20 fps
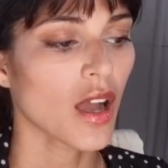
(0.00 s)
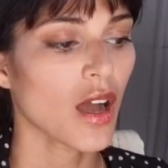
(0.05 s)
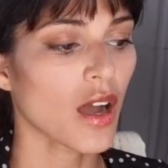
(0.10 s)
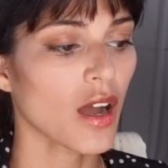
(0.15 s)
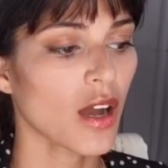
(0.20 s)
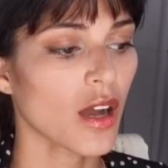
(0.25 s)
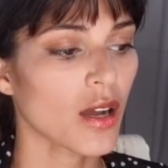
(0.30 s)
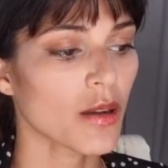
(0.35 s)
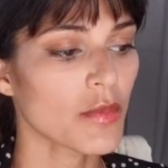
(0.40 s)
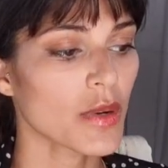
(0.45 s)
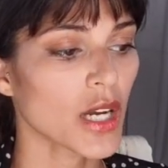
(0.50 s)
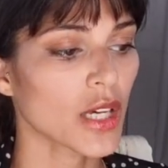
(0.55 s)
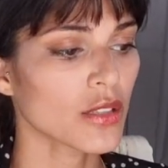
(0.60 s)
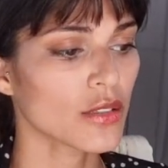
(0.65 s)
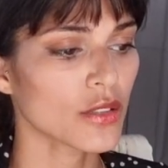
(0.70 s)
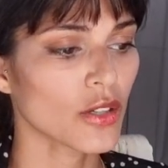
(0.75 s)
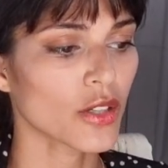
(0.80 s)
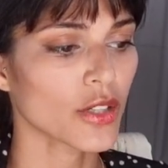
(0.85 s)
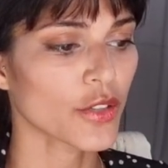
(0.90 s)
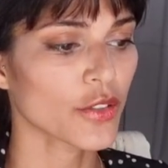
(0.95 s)
A
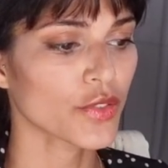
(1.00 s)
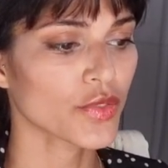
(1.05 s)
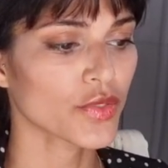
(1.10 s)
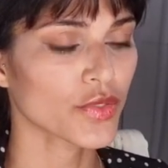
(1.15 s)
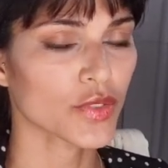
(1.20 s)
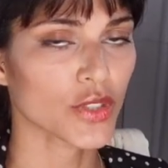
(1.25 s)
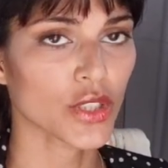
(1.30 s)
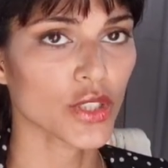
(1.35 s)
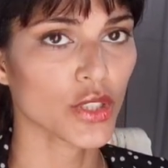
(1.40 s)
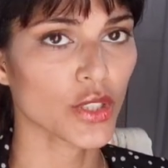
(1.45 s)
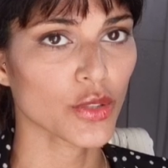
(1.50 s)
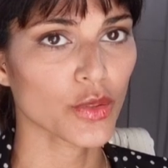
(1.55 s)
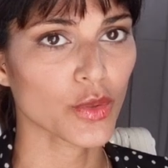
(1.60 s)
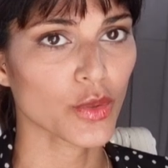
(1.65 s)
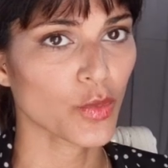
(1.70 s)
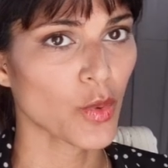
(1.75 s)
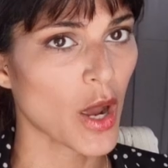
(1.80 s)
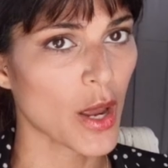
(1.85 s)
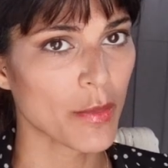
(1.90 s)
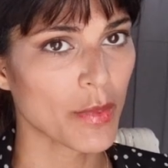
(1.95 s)
lot of, you know,
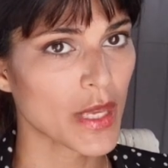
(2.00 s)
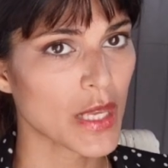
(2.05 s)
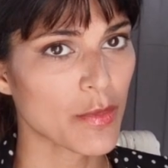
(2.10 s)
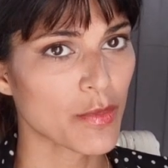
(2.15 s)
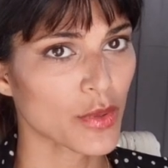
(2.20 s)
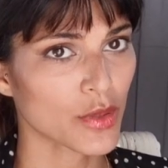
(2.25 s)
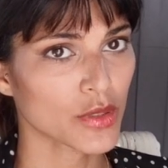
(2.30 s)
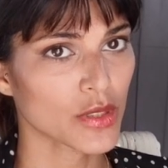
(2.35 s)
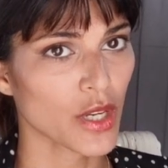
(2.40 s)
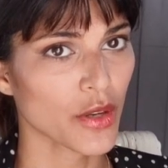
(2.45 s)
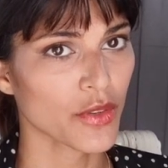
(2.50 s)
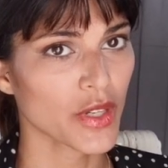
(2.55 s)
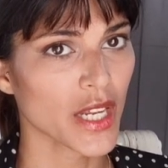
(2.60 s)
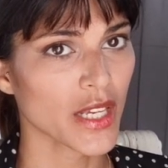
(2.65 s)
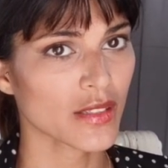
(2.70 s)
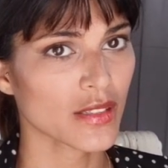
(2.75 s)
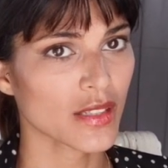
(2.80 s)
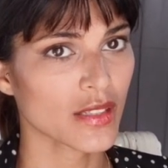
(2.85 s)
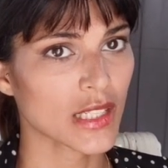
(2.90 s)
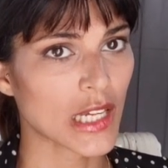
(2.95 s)
white people don't
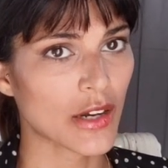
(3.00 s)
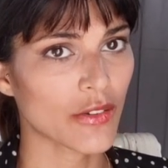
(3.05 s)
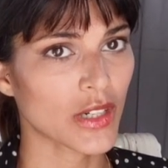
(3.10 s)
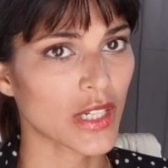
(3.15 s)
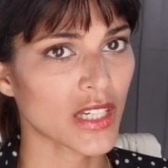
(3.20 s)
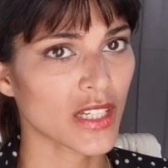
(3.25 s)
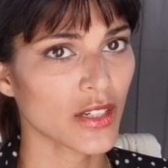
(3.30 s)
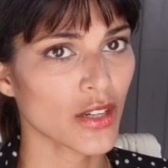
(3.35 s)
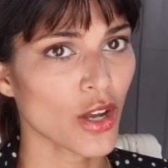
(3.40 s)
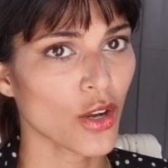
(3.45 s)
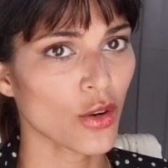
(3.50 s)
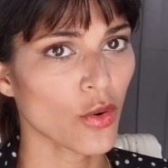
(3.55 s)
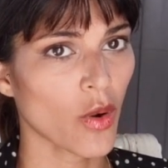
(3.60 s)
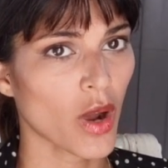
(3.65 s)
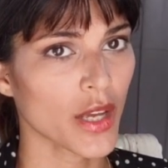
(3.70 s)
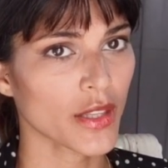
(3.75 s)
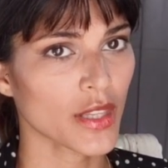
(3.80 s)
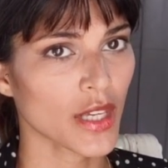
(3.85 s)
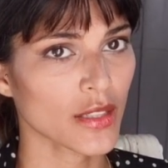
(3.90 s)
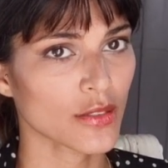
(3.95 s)
necessarily know
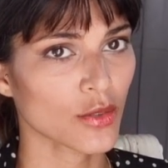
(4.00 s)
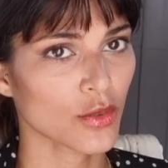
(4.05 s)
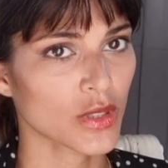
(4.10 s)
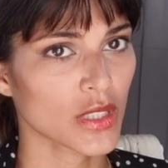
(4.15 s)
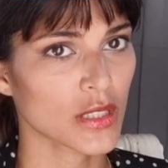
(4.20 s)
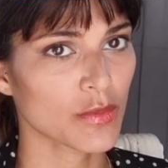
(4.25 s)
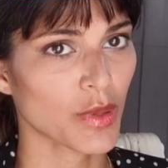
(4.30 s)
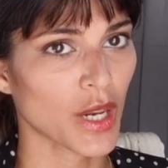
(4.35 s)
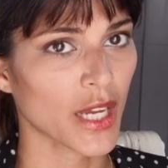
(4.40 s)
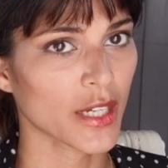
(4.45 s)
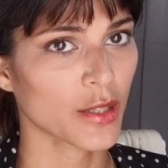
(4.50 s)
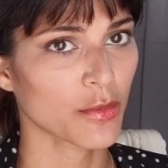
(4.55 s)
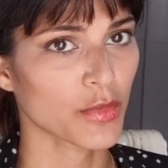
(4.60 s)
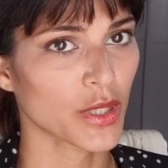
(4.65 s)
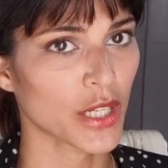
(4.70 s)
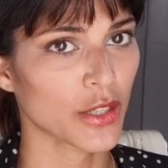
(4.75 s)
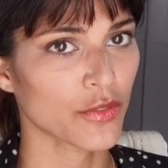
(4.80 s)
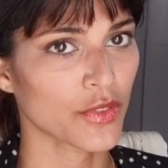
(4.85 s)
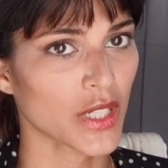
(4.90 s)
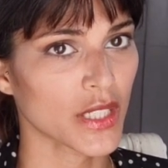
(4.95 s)
why there's all these black and
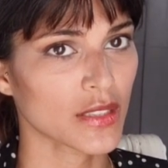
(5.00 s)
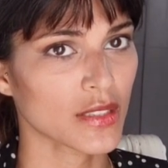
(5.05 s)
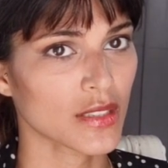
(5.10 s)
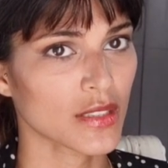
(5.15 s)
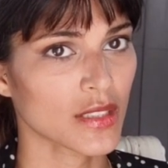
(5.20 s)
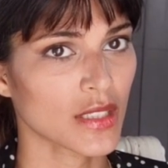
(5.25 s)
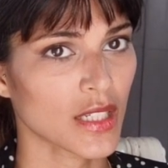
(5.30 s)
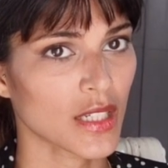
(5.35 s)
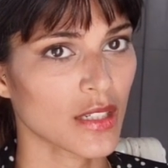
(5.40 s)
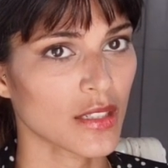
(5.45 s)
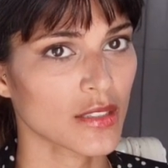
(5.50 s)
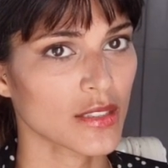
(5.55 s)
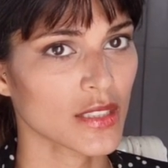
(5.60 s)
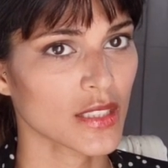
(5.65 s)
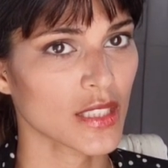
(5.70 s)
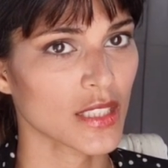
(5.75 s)
brown faces in England,